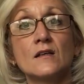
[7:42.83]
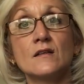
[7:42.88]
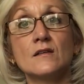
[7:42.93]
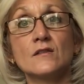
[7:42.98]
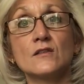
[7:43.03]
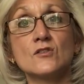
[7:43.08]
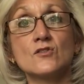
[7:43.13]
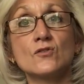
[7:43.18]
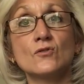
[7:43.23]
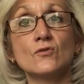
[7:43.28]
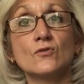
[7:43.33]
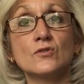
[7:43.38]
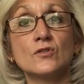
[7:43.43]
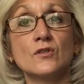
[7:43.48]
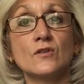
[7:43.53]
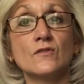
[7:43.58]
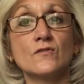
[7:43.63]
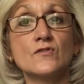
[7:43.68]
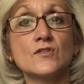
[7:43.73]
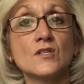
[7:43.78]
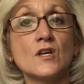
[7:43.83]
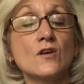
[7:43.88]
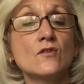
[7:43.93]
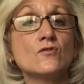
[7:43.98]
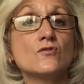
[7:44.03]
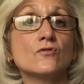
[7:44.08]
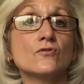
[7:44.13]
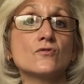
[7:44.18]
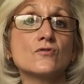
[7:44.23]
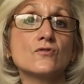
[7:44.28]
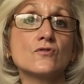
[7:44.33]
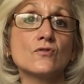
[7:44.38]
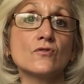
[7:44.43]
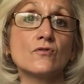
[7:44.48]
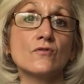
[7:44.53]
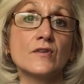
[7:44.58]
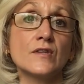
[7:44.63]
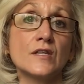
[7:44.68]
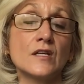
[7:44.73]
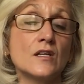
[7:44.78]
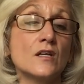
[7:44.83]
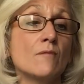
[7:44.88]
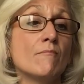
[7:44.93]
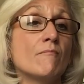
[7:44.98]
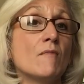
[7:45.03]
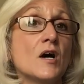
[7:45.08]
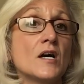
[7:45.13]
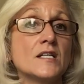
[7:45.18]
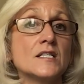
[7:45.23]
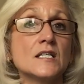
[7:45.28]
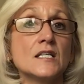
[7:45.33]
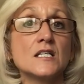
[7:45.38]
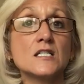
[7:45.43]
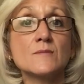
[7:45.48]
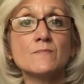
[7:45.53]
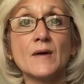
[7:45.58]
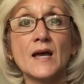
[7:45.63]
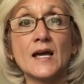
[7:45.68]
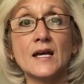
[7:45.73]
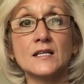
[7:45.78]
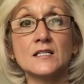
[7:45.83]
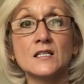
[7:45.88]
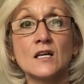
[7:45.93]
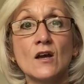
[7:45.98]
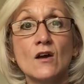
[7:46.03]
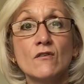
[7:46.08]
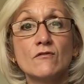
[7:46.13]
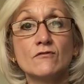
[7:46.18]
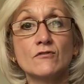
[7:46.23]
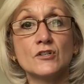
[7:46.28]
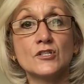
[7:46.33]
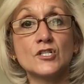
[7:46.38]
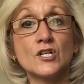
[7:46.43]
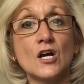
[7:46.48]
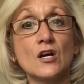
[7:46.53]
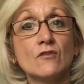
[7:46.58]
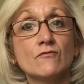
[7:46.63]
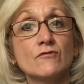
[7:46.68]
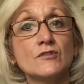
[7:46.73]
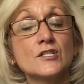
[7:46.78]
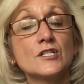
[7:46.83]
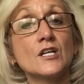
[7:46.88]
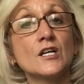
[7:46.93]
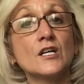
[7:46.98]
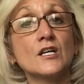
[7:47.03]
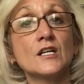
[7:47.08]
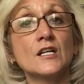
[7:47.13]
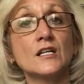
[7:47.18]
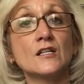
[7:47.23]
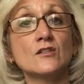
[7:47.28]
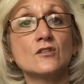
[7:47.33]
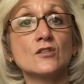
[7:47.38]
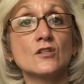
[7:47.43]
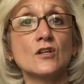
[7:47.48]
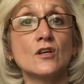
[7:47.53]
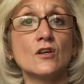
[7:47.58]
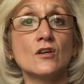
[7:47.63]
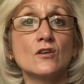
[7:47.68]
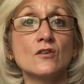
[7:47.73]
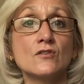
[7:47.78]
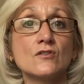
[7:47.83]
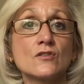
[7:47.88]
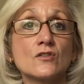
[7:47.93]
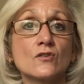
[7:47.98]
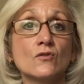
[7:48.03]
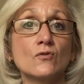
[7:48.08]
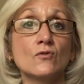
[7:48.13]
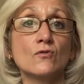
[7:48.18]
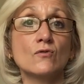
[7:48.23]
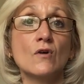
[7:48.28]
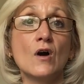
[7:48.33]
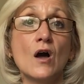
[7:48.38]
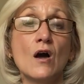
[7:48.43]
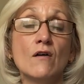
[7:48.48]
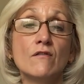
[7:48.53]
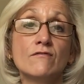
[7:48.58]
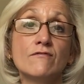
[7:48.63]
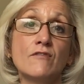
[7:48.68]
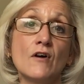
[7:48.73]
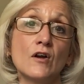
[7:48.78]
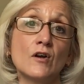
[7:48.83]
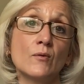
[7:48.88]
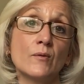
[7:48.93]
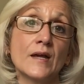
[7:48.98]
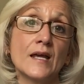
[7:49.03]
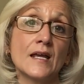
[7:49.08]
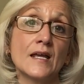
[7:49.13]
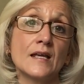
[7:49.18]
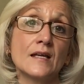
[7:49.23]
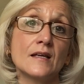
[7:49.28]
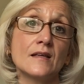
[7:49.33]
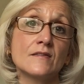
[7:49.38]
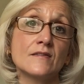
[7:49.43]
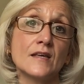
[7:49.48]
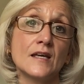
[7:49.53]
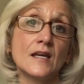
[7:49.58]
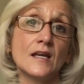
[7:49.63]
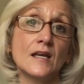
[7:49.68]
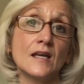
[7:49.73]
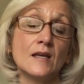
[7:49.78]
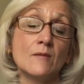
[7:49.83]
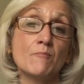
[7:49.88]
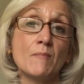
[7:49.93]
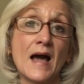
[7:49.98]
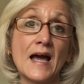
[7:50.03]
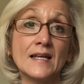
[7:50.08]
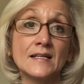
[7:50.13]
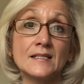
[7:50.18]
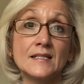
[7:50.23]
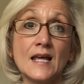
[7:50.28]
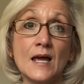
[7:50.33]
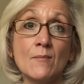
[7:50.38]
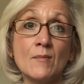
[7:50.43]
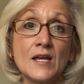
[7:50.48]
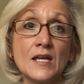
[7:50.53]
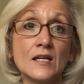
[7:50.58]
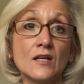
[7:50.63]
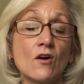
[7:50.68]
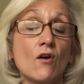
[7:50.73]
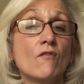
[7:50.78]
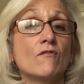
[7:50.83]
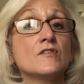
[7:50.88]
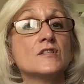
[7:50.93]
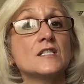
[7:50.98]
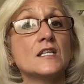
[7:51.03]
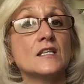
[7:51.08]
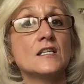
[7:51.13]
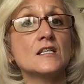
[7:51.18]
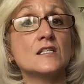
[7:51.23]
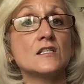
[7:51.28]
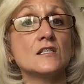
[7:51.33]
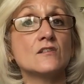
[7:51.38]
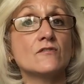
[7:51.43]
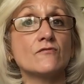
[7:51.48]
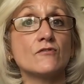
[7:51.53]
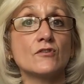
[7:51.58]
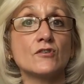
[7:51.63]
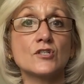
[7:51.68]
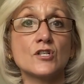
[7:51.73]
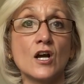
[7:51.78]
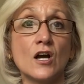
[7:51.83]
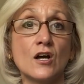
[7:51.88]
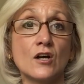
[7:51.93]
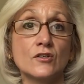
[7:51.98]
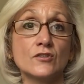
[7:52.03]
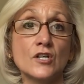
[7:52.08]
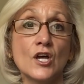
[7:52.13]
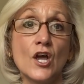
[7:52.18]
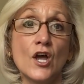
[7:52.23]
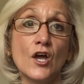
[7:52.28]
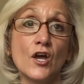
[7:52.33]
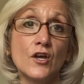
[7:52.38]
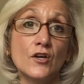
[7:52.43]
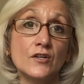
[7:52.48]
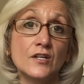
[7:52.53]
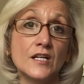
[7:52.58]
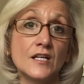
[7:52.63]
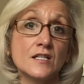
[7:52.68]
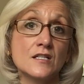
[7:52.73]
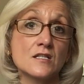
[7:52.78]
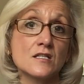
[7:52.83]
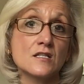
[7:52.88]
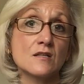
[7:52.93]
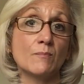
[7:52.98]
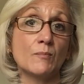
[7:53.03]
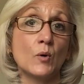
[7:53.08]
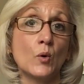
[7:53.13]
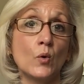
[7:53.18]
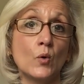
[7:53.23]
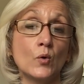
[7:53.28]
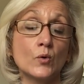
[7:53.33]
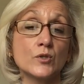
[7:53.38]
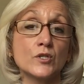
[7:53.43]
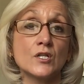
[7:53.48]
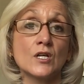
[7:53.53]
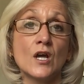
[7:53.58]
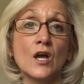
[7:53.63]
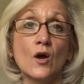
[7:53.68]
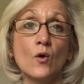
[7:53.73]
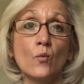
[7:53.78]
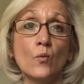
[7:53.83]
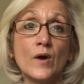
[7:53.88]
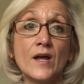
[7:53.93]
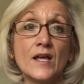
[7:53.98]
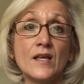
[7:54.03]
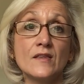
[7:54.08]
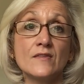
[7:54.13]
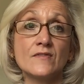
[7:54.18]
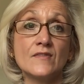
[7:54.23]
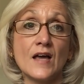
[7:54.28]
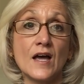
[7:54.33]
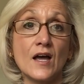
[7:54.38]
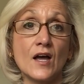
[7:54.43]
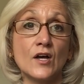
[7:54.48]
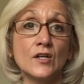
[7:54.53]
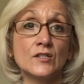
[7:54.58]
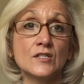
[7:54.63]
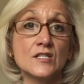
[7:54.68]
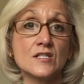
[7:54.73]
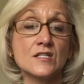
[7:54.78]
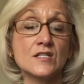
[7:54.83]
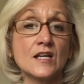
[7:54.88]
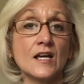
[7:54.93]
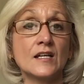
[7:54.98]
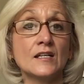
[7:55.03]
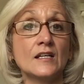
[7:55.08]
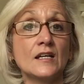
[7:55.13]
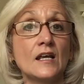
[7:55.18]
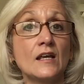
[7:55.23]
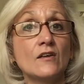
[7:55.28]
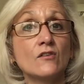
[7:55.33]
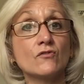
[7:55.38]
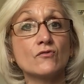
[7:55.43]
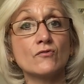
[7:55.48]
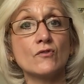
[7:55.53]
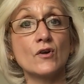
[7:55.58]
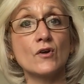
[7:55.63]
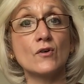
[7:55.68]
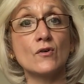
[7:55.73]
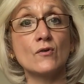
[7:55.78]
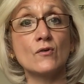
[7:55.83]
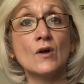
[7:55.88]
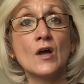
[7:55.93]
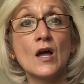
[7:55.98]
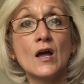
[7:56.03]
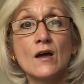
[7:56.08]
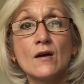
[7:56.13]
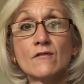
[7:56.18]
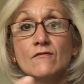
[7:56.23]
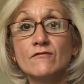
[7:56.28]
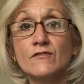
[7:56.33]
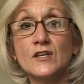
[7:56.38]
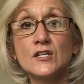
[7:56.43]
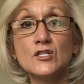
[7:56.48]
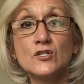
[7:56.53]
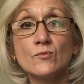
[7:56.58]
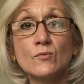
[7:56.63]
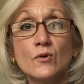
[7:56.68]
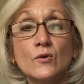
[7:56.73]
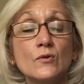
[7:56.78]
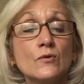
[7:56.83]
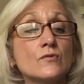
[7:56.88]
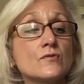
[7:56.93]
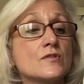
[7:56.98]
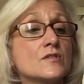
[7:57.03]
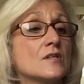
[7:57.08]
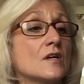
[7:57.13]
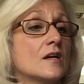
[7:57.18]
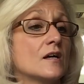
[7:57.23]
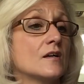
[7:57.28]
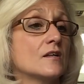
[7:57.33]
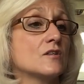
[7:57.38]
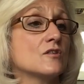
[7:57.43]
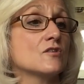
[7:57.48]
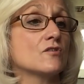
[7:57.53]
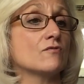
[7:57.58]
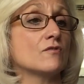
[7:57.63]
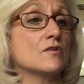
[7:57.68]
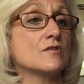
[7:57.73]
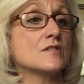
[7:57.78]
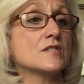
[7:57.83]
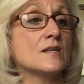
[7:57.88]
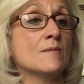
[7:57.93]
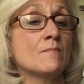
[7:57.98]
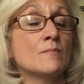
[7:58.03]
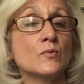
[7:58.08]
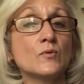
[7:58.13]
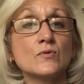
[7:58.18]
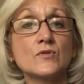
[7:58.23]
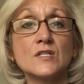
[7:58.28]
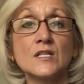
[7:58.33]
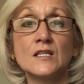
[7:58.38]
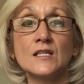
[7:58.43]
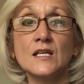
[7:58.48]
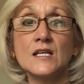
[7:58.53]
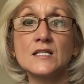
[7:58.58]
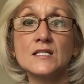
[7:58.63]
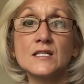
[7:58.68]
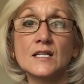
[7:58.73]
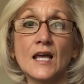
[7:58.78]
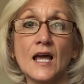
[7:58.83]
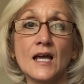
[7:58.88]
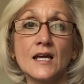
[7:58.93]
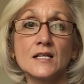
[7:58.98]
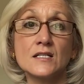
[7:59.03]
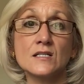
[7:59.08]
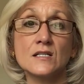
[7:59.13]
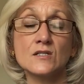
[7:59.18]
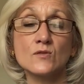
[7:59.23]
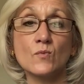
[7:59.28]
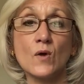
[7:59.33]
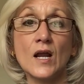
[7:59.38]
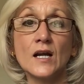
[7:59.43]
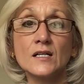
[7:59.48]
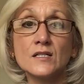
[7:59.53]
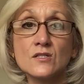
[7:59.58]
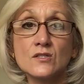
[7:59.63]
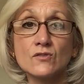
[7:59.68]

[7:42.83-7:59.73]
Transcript: the sort of social story that you might expect for a child returning to school following the pandemic. Obviously this is for a child who needs support with their understanding through visuals, through symbols in this case, as well as